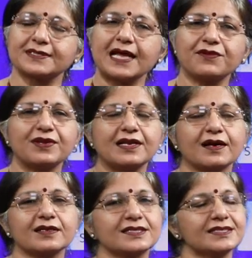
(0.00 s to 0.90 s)
that we
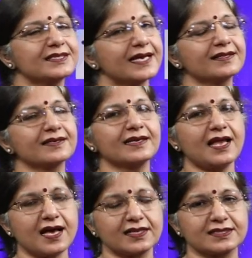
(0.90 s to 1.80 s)
learnt in 10th
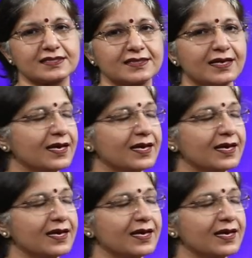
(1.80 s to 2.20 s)
class.